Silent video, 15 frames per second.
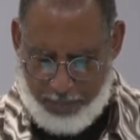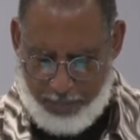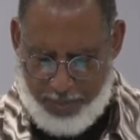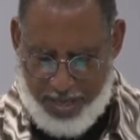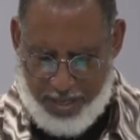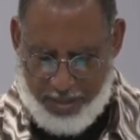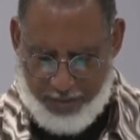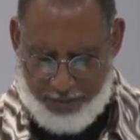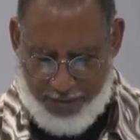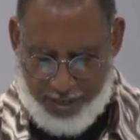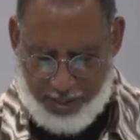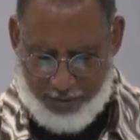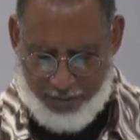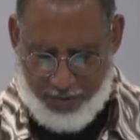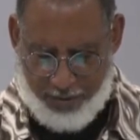being
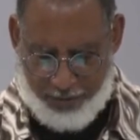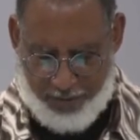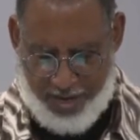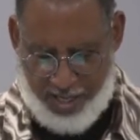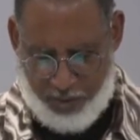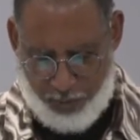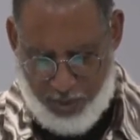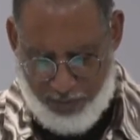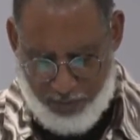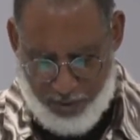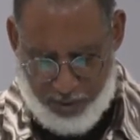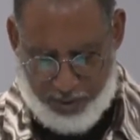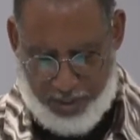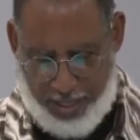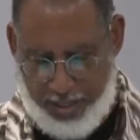effective in the faith, we've
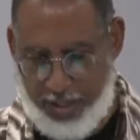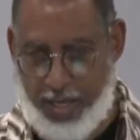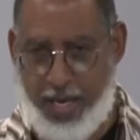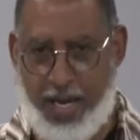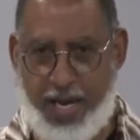looked at